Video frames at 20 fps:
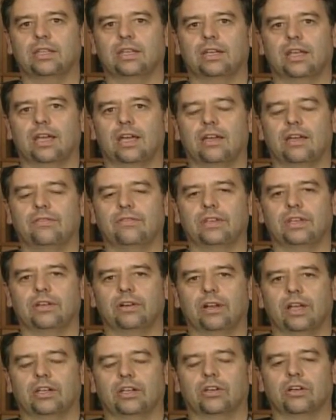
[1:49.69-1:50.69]
that have
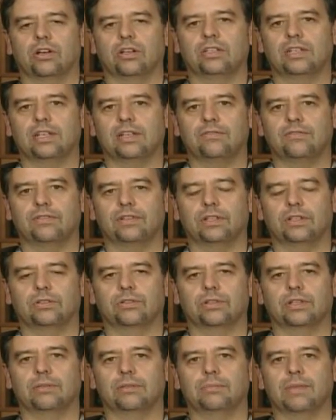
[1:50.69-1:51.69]
internet content
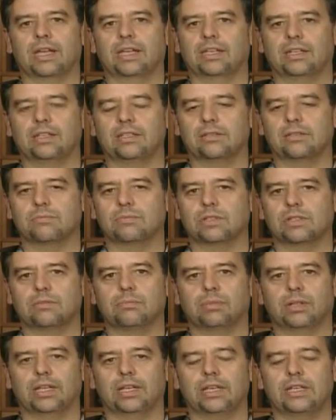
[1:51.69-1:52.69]
filtering mechanisms
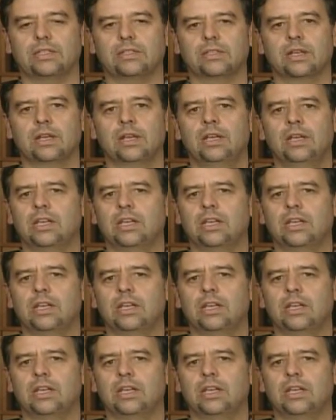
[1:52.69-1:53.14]
in place.